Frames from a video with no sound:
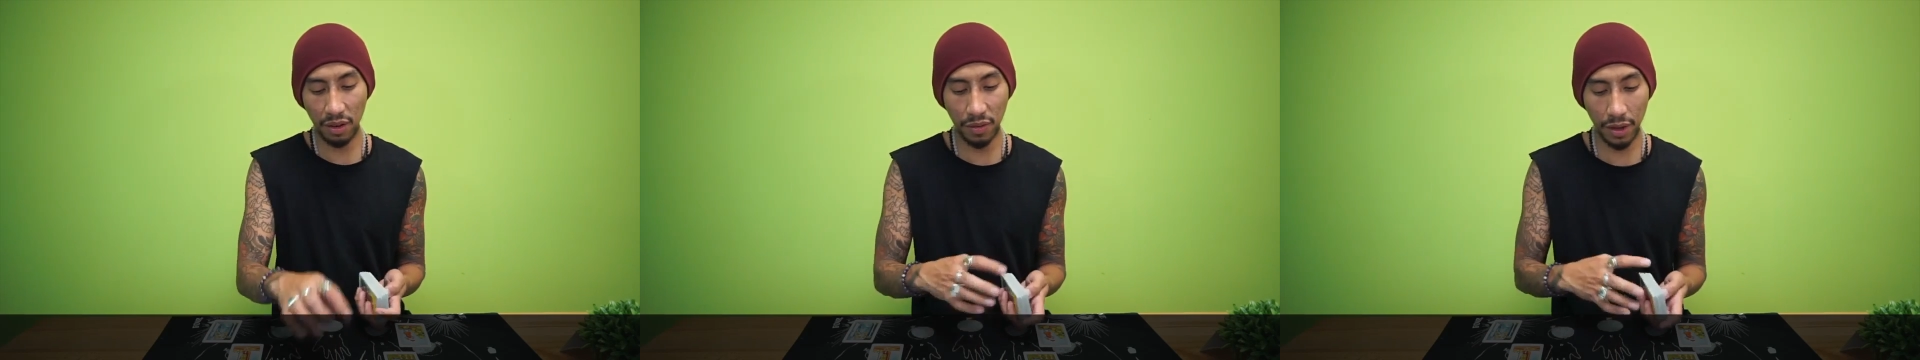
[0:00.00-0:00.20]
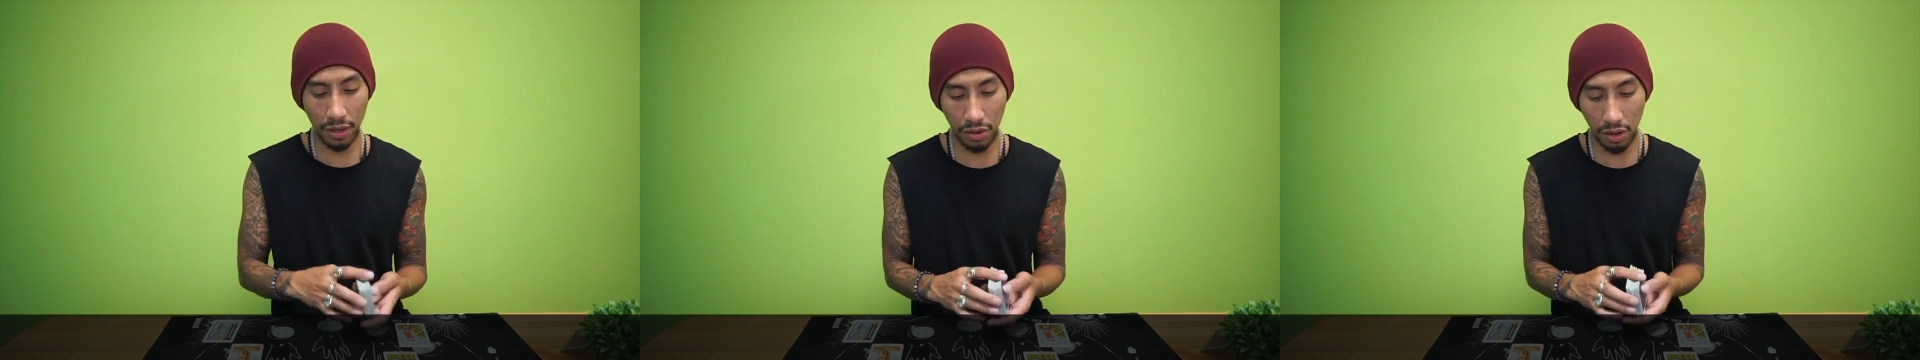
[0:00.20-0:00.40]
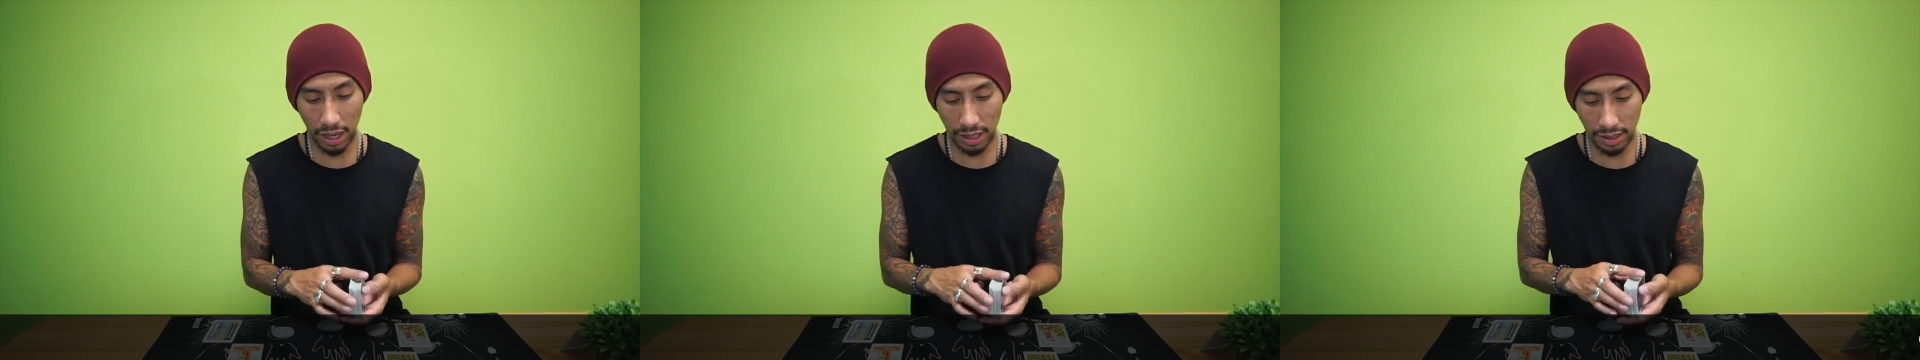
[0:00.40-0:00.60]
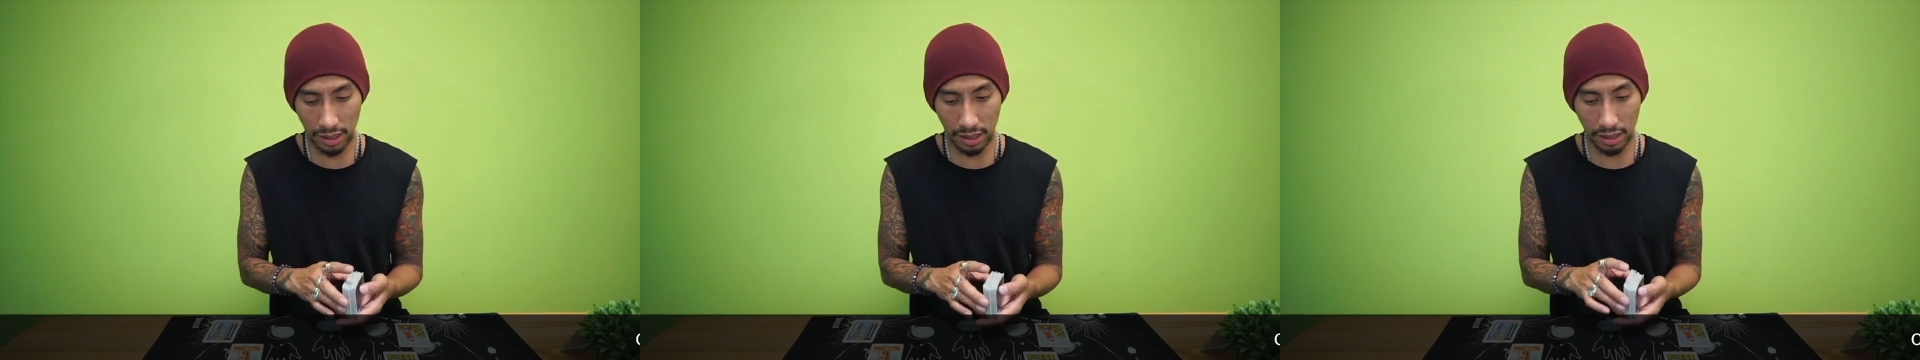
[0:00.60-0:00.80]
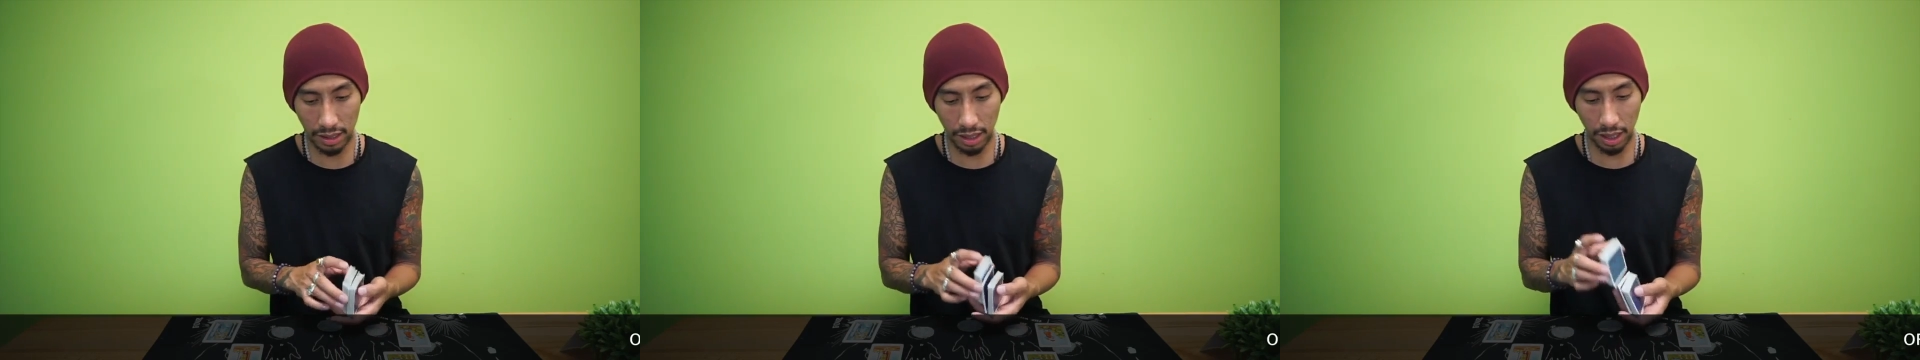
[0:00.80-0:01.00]
of
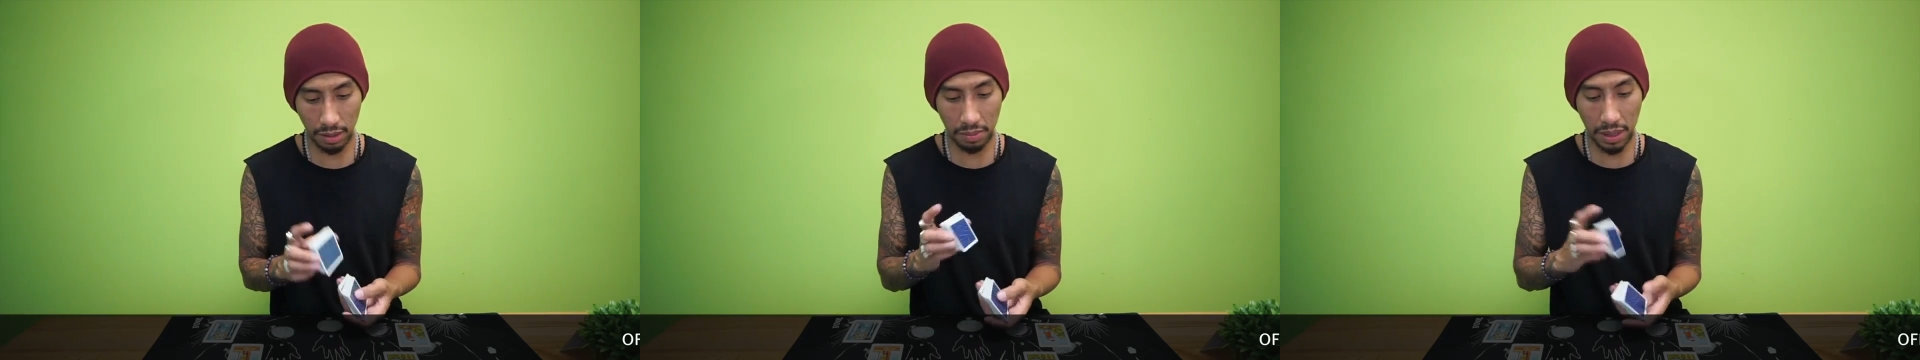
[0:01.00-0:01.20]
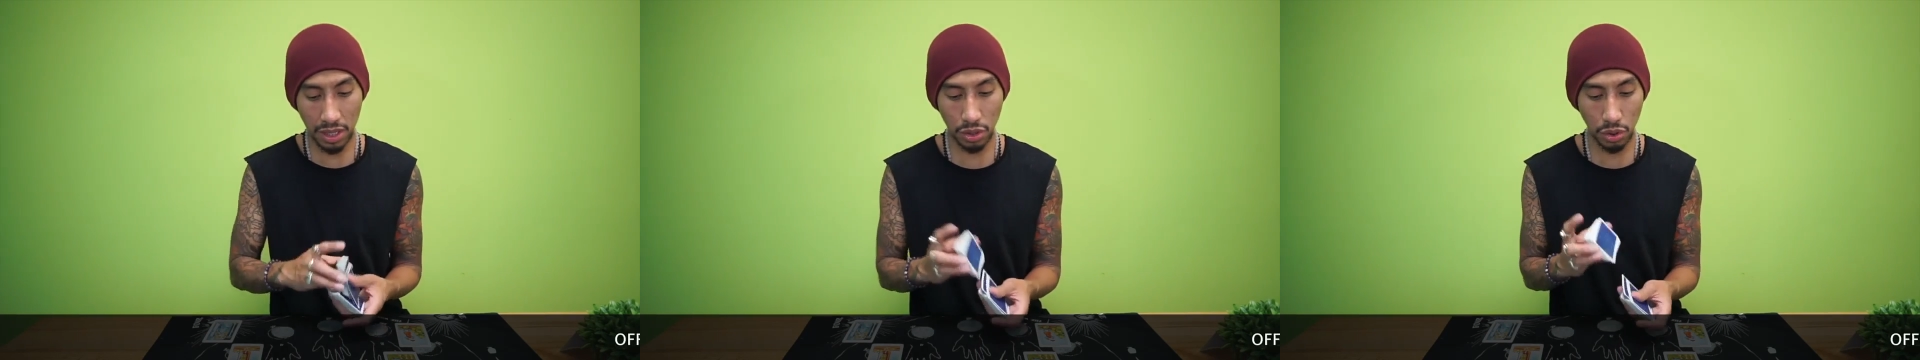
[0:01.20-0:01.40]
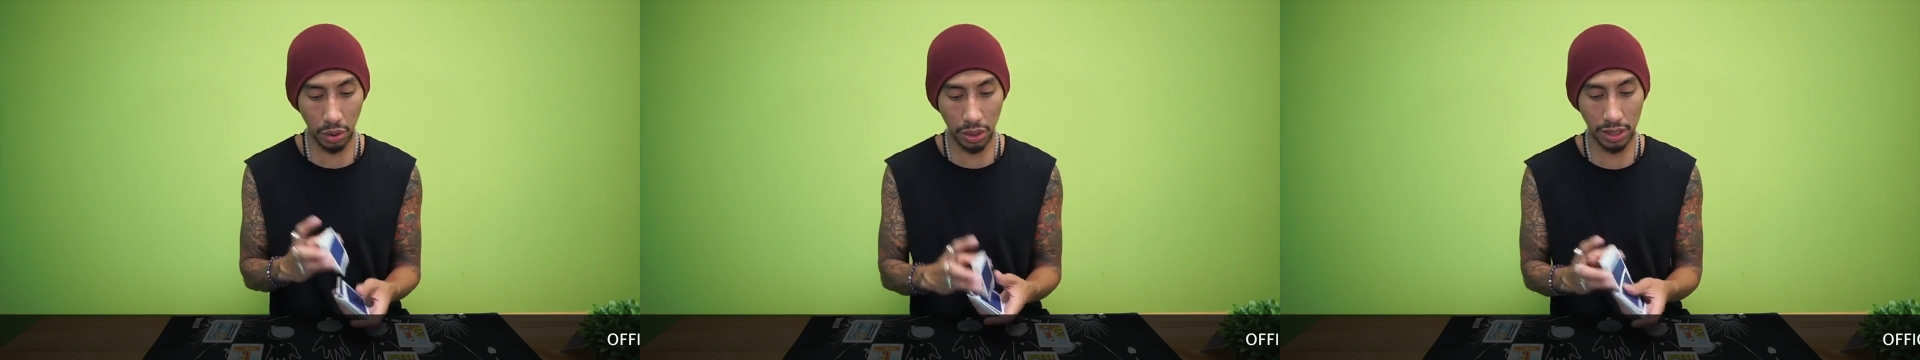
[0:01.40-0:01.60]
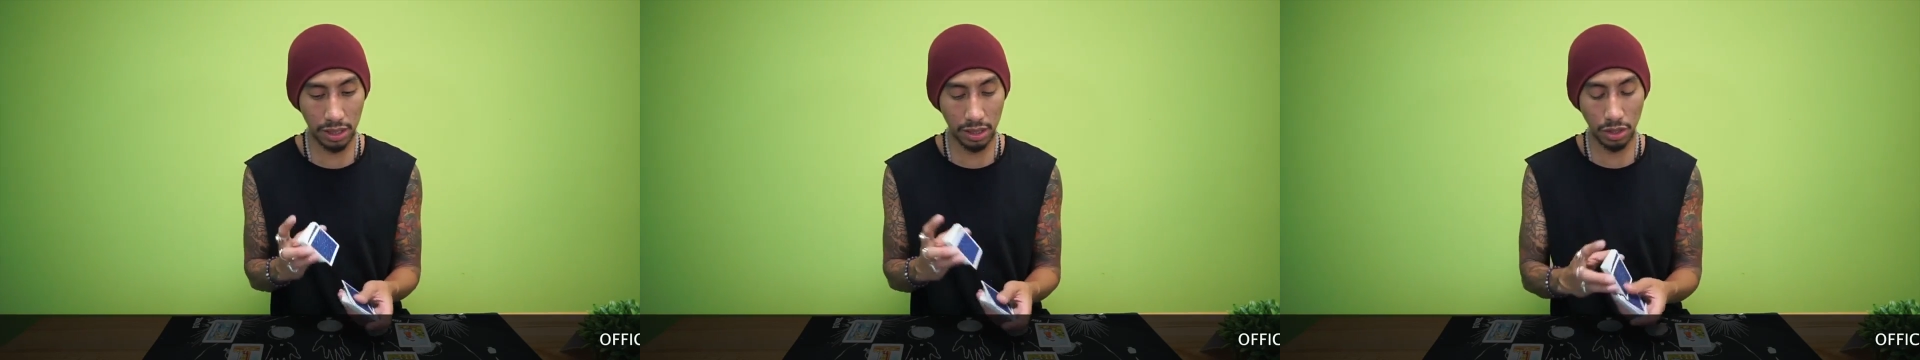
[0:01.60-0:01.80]
unrest and being torn,